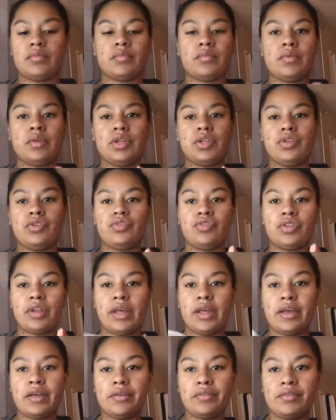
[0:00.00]
And you should
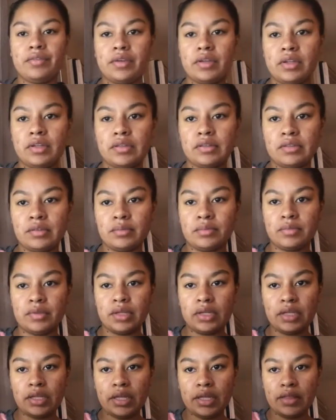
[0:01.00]
have
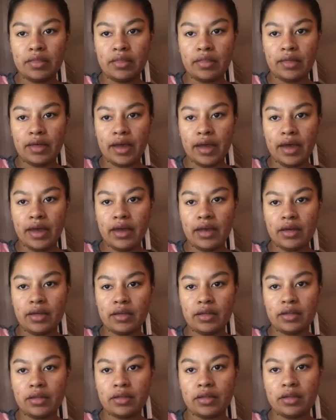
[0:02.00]
something like that.
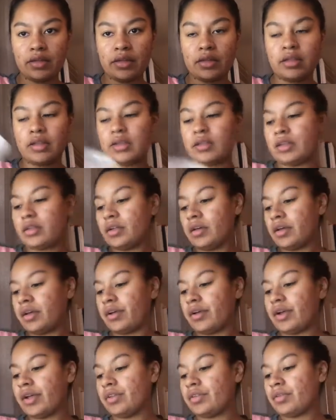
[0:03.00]

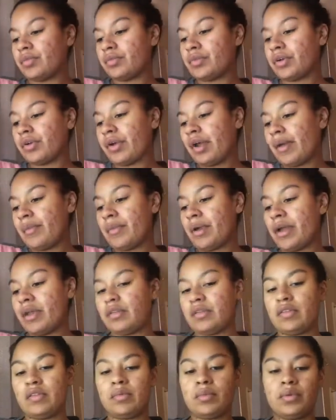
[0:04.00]
Alright, so I'm going to grab my
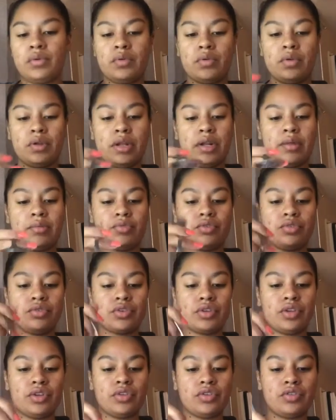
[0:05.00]
spoon and I'm just
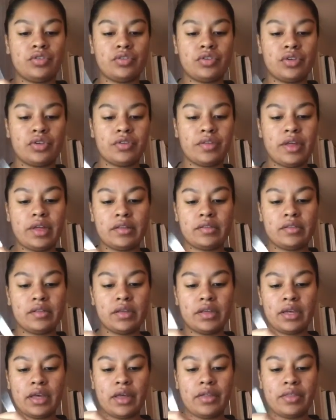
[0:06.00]
going to stir that
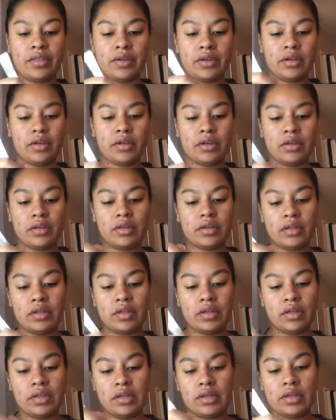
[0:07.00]
together.
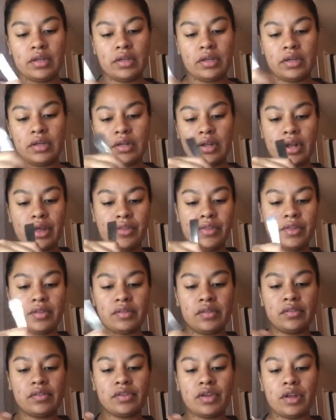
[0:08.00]
Now this
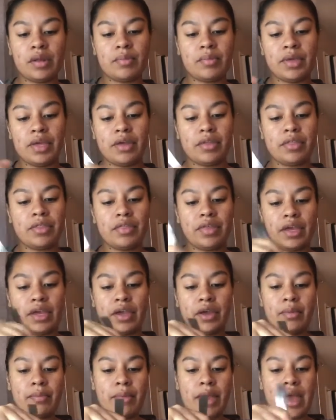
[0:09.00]
is going to be a
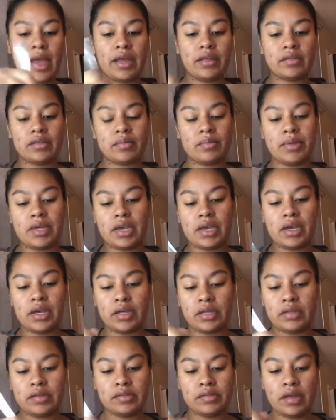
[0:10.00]
thicker mask
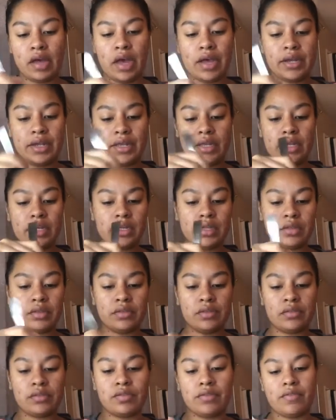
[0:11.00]
because honey
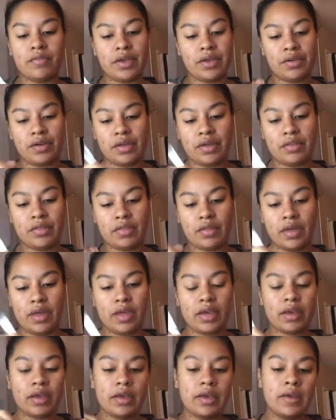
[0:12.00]
is very
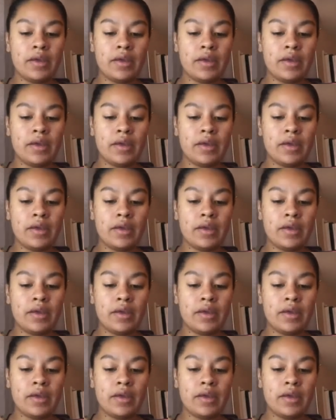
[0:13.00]
thick.